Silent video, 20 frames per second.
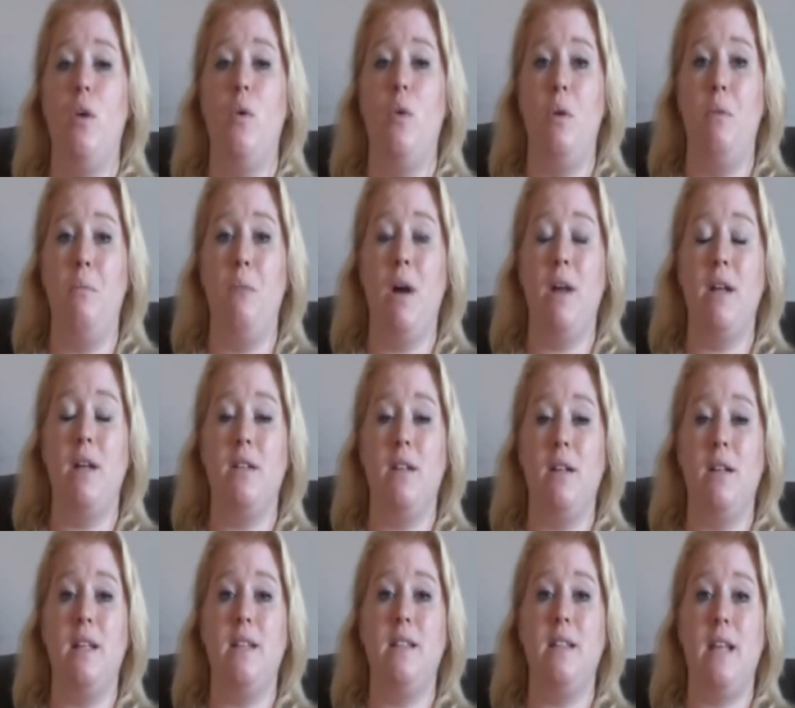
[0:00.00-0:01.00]
we might at
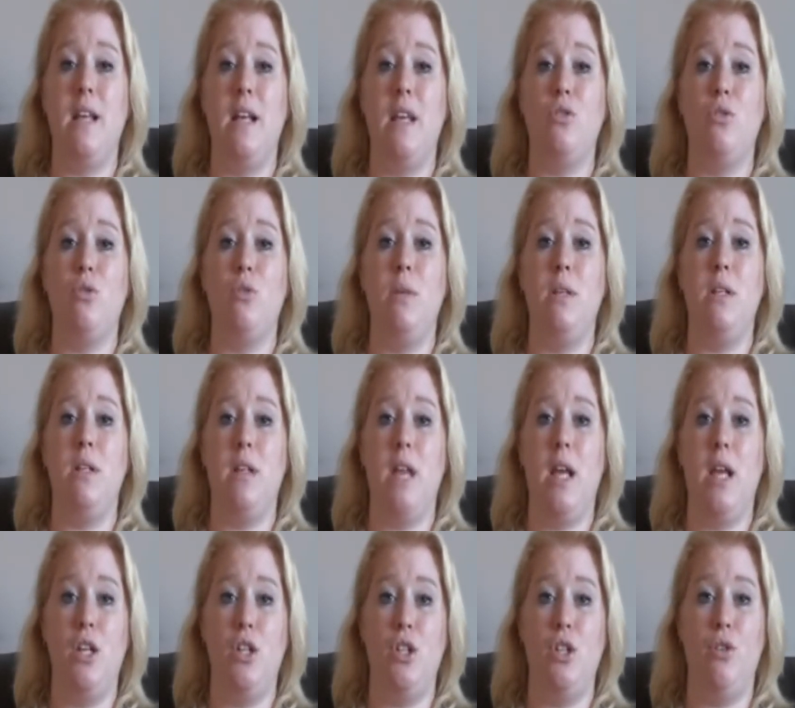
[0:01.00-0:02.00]
least get some
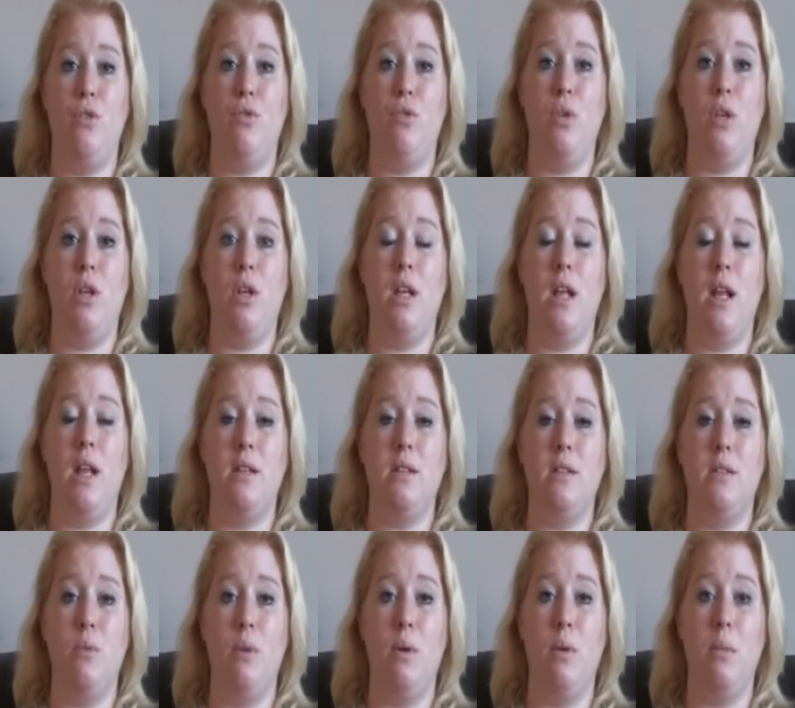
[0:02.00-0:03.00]
indication through the Kinex
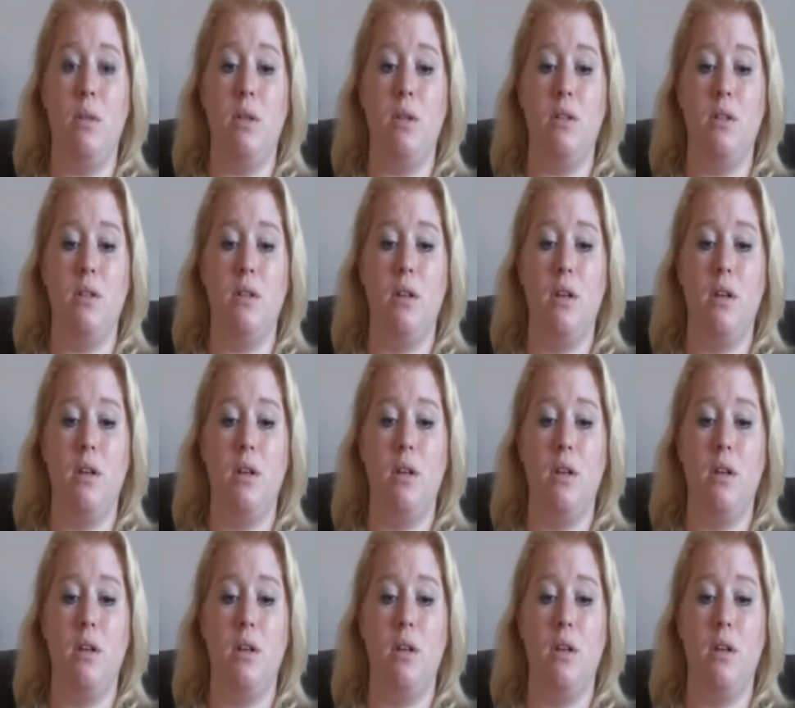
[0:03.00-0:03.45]
equipment.